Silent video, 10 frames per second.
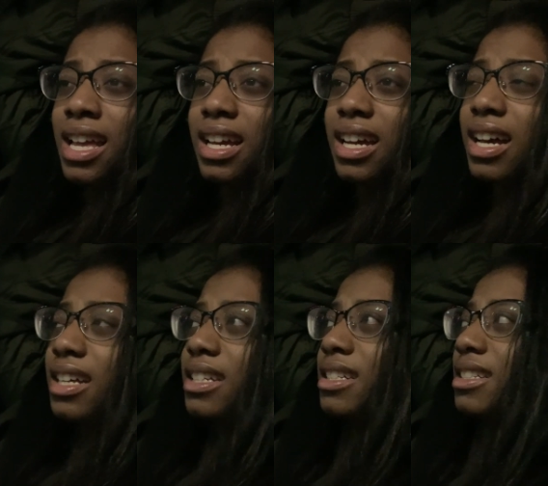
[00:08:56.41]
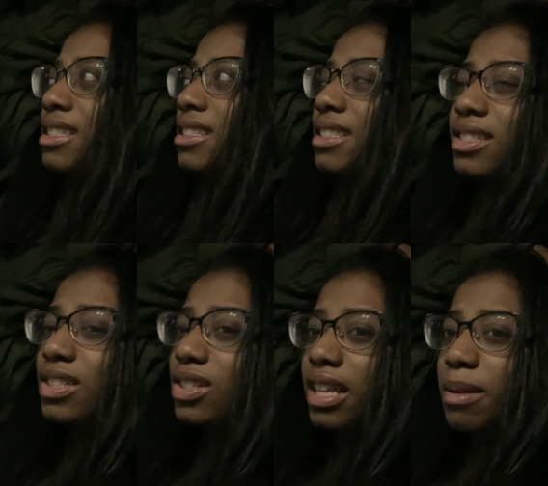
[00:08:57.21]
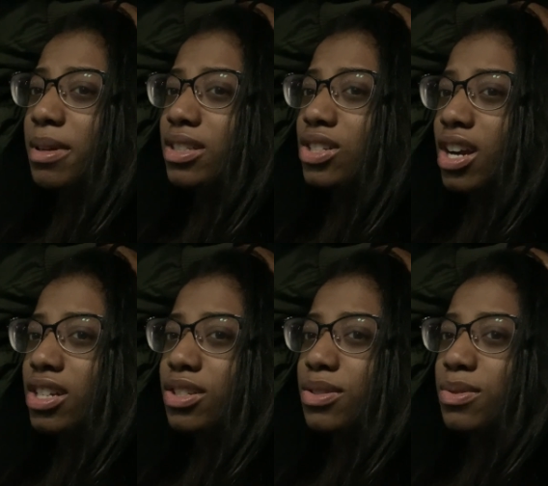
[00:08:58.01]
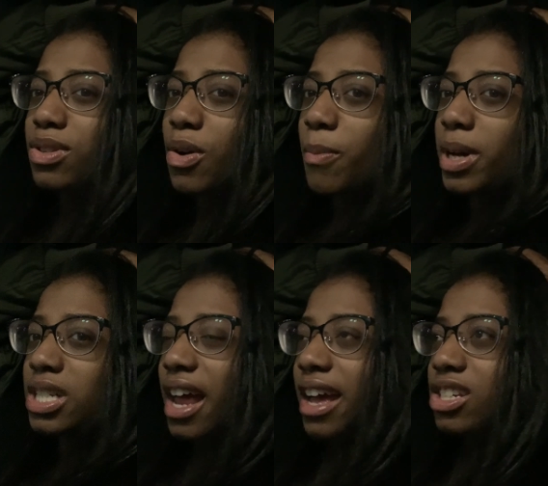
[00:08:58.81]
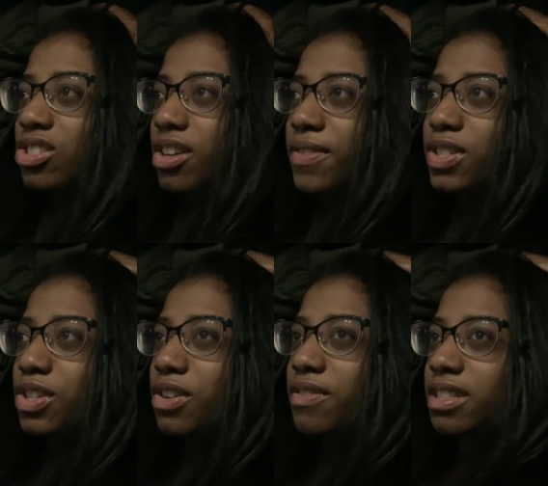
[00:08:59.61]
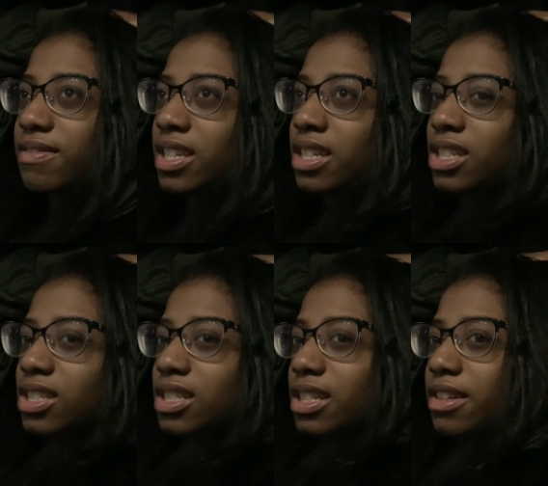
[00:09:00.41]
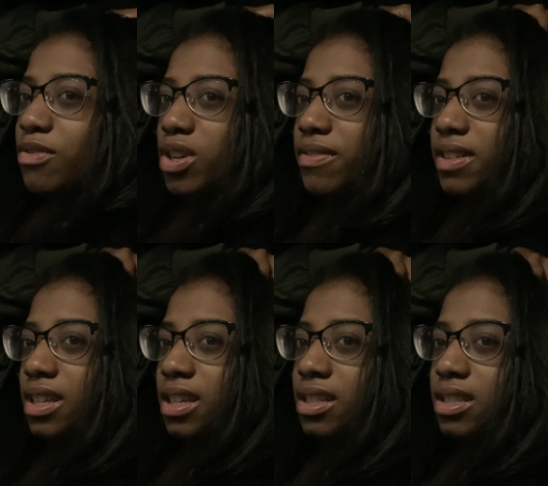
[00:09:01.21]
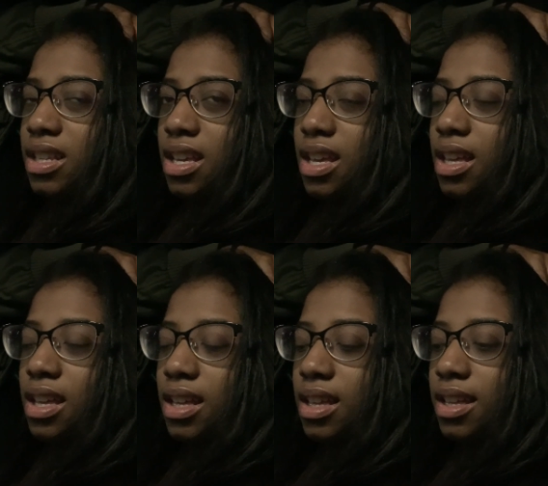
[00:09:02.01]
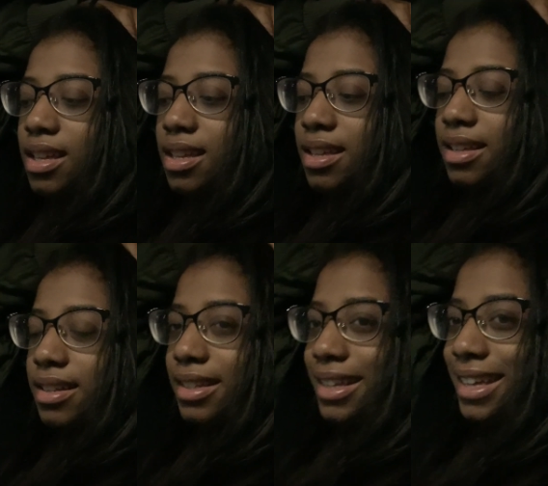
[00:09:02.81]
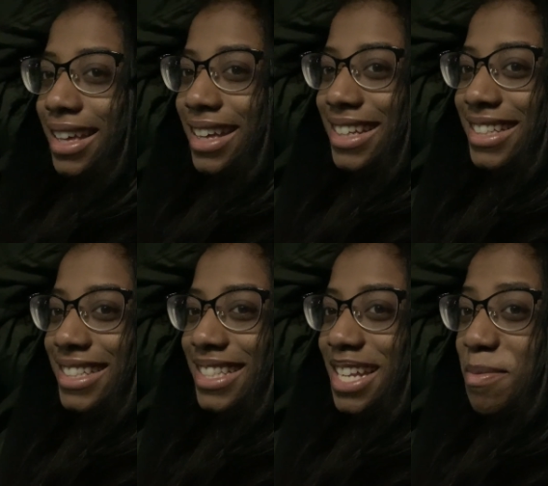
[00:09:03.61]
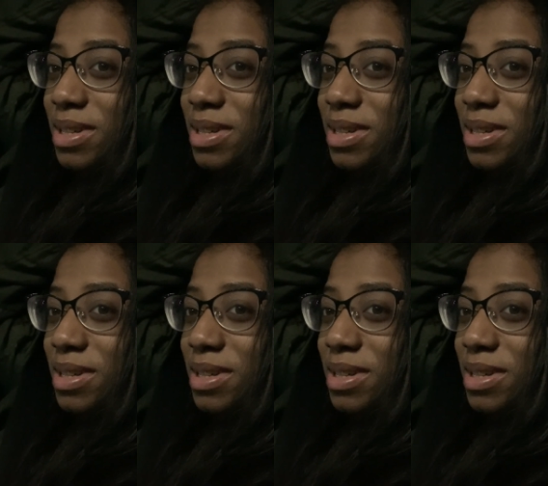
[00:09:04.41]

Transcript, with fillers: because they be charging you so much extra for service fee, delivery fees, and I'm